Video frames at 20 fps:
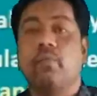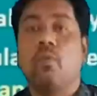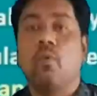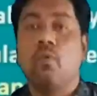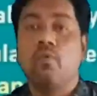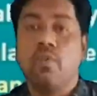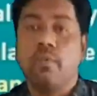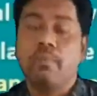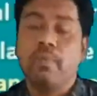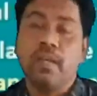
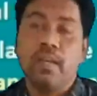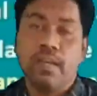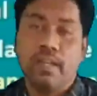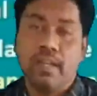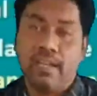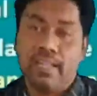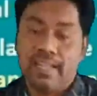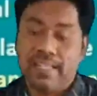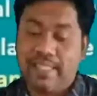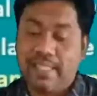ovum
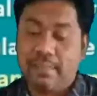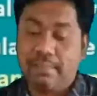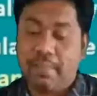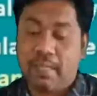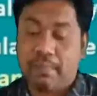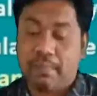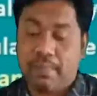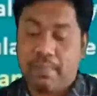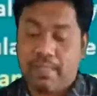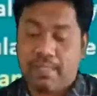releasing
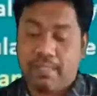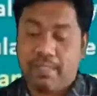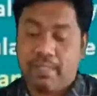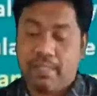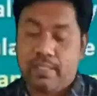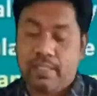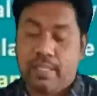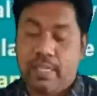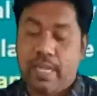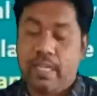purpose
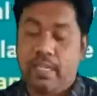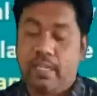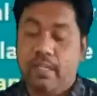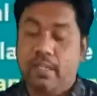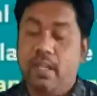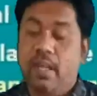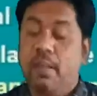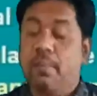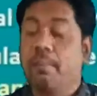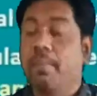and
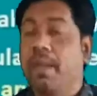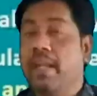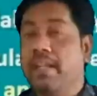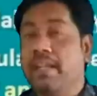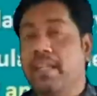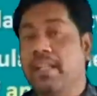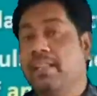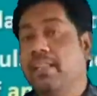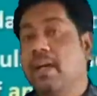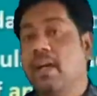
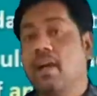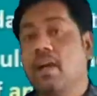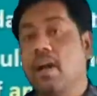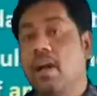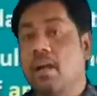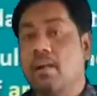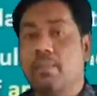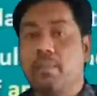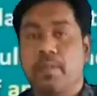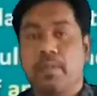maintain the
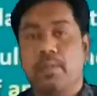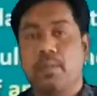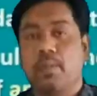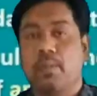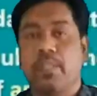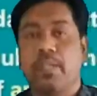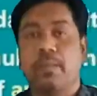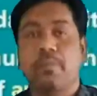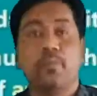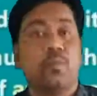corpus luteum.